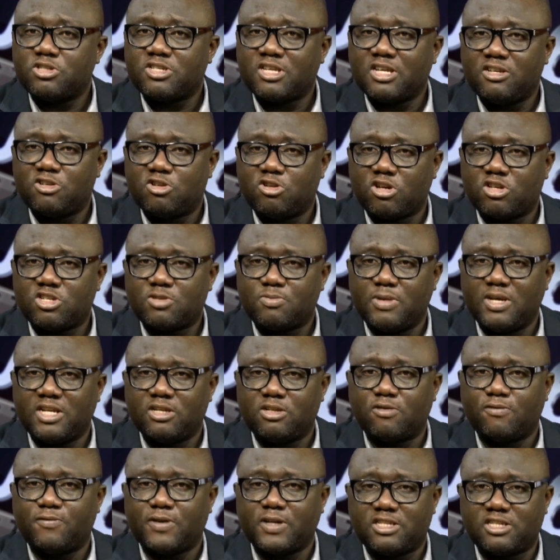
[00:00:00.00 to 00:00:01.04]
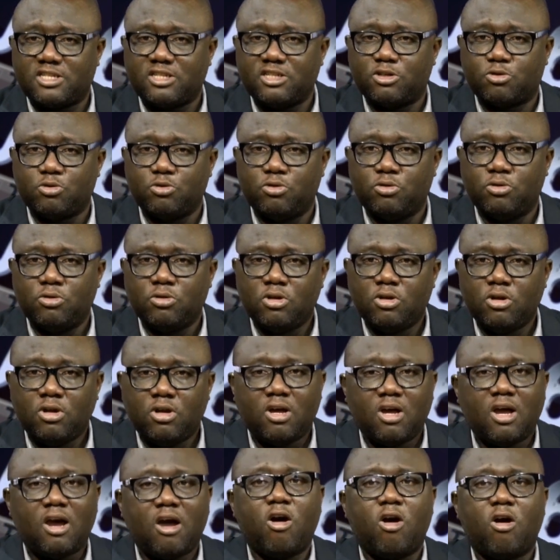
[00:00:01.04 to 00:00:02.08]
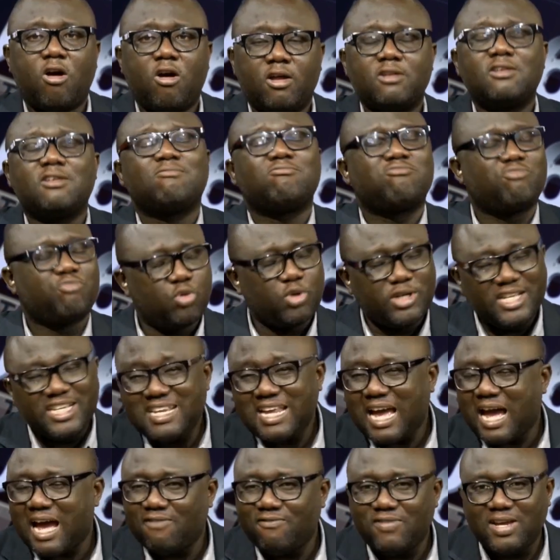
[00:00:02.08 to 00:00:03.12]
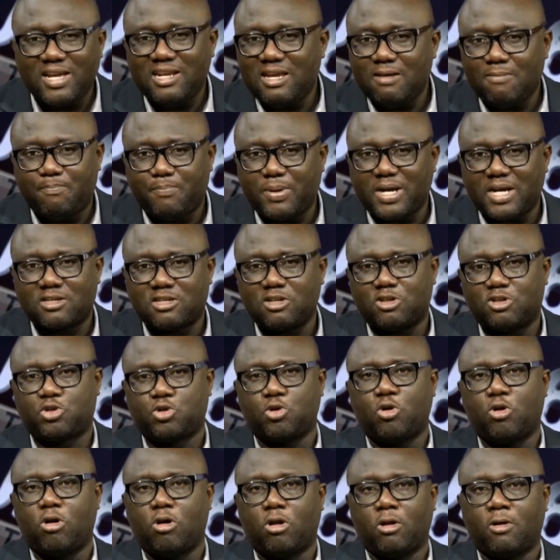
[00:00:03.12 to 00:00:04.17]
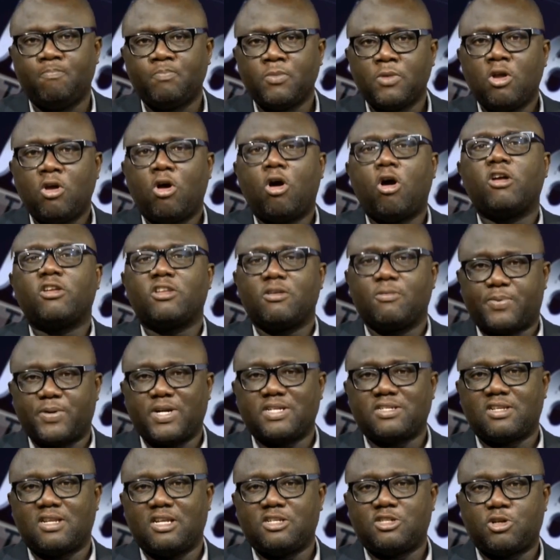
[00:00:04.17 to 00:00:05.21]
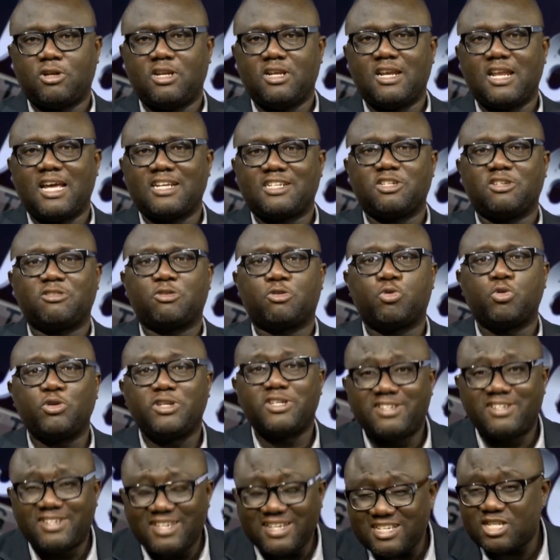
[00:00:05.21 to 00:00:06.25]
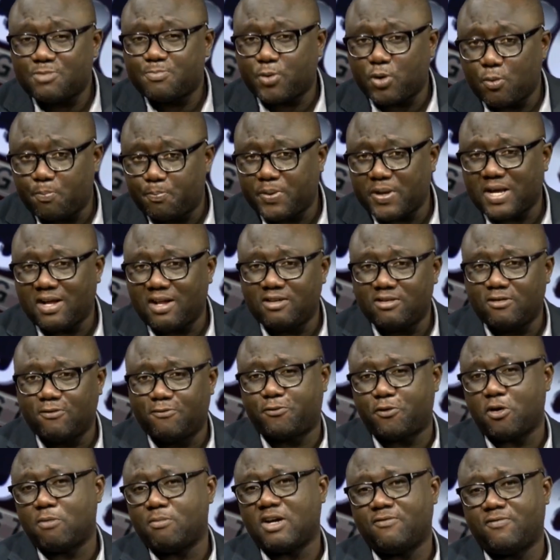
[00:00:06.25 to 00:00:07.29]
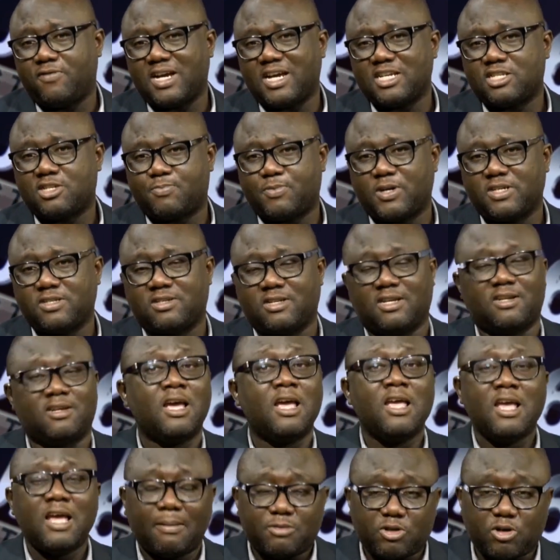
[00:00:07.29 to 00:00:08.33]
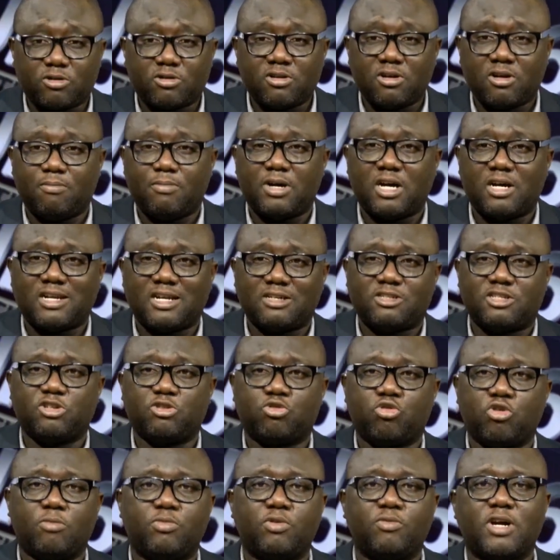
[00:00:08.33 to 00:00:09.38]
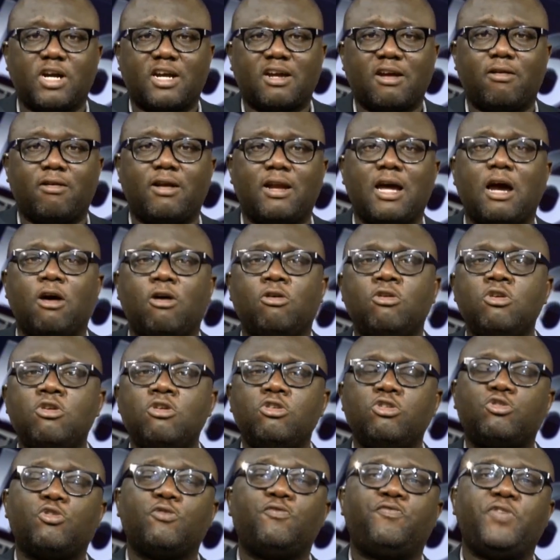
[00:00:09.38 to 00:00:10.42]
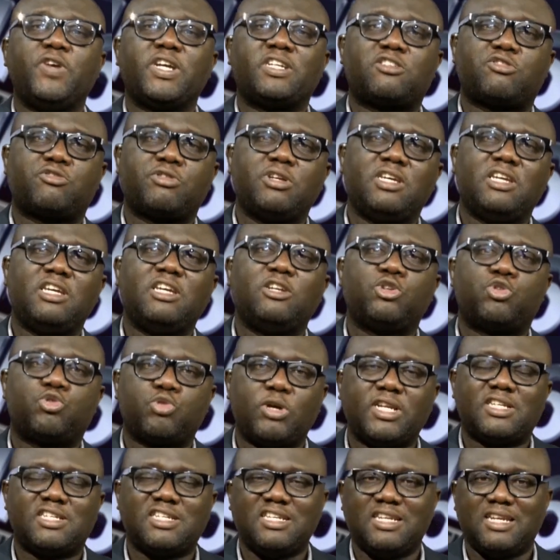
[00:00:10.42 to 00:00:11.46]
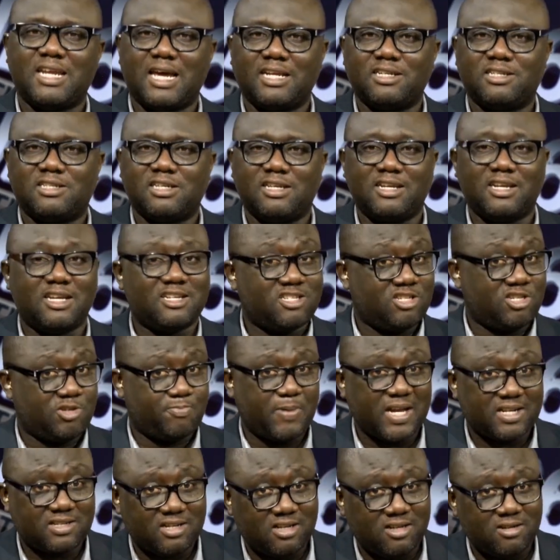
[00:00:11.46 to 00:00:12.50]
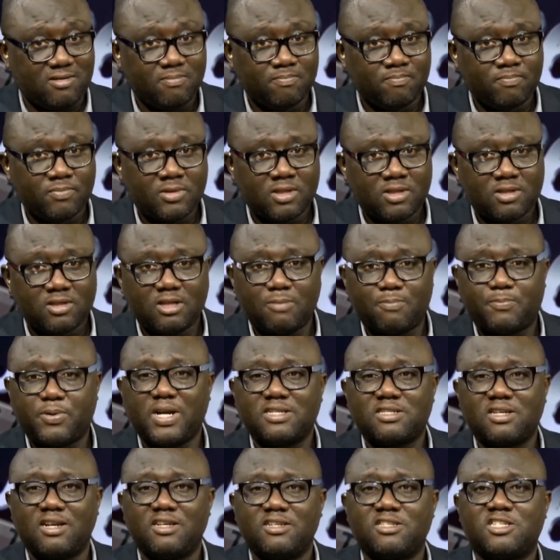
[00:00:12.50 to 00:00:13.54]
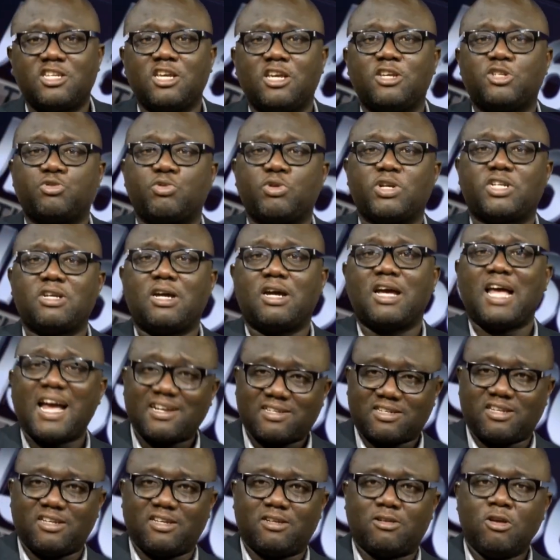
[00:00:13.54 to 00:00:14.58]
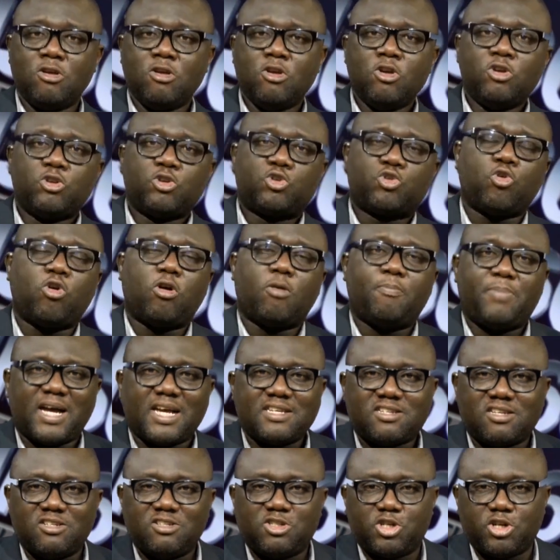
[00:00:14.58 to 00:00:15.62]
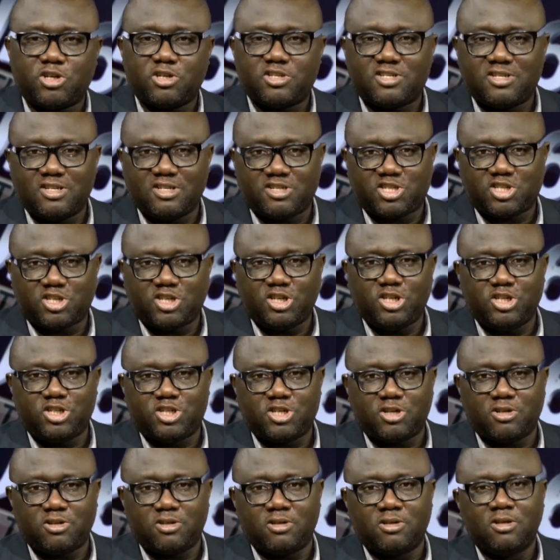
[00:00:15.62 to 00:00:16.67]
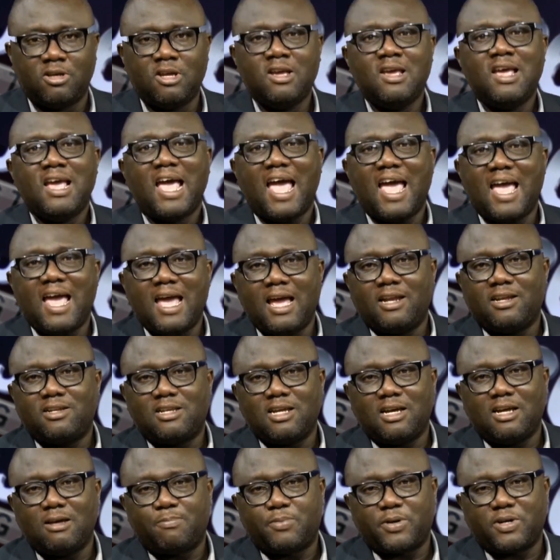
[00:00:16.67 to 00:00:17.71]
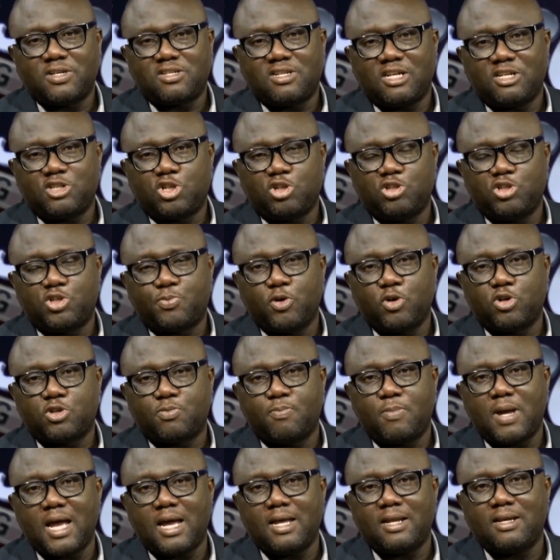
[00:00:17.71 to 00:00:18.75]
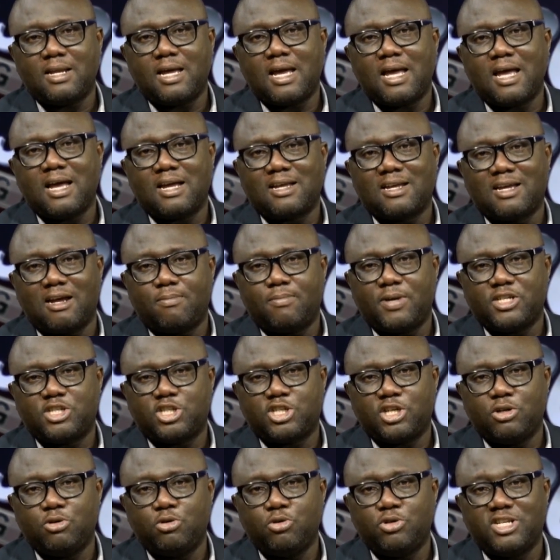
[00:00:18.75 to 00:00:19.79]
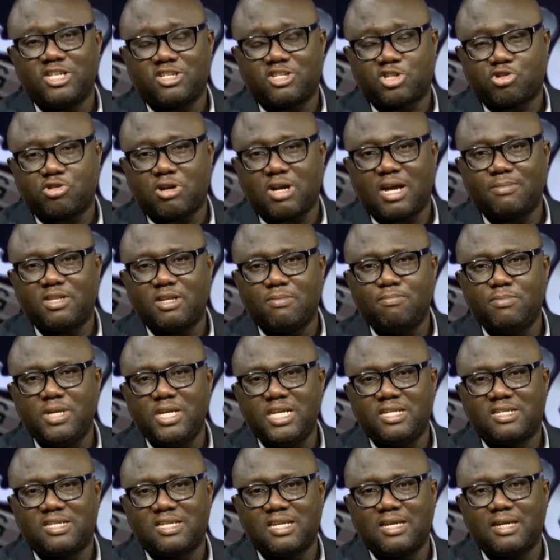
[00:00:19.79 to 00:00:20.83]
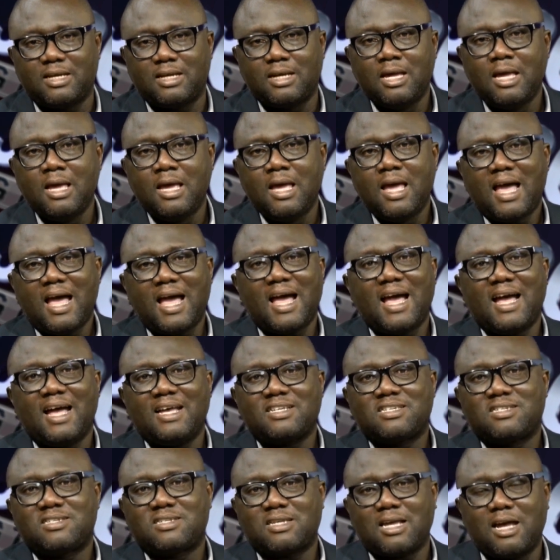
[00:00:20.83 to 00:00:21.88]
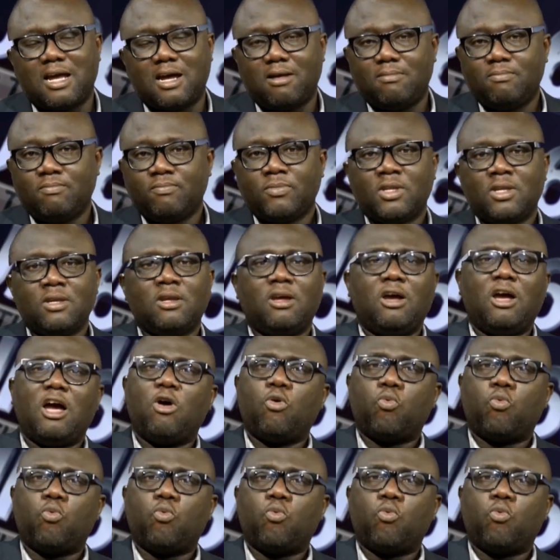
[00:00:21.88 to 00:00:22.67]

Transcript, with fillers: endorsement of Atiku, on, would it have any impact at all on the presidential election? Could this propel the former vice president, I'm talking about Atiku Abubakar now, to victory in twenty nineteen? As expected, the presidency has reacted to Obasanjo's decision, and uh, presidential spokesman uh, Garba Shehu described the meeting as uh, a